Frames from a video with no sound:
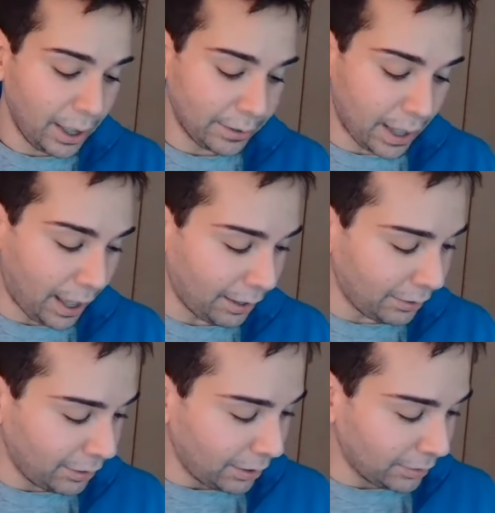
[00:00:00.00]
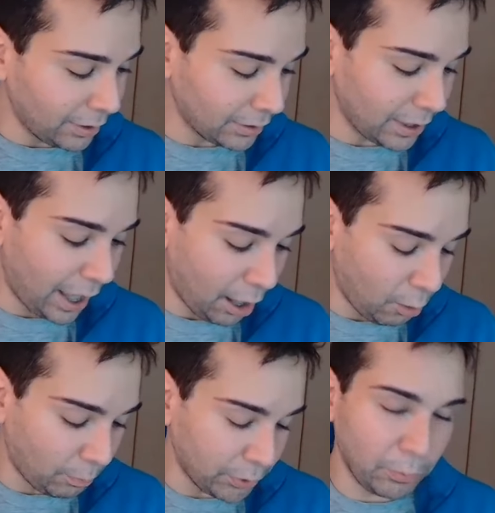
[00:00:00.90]
that does
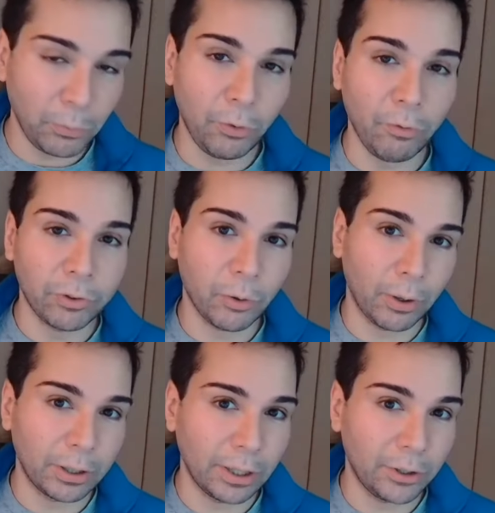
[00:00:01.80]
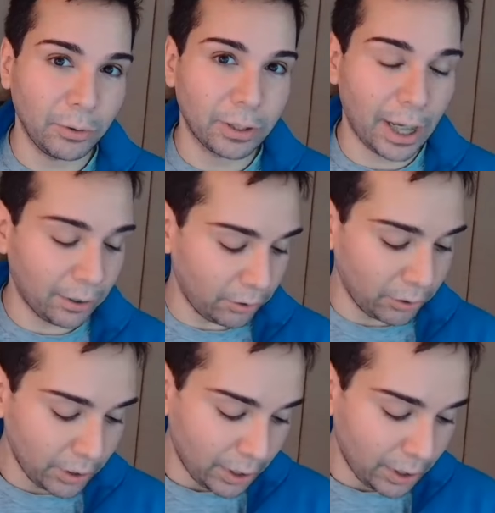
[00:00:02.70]
help you move towards this new cycle.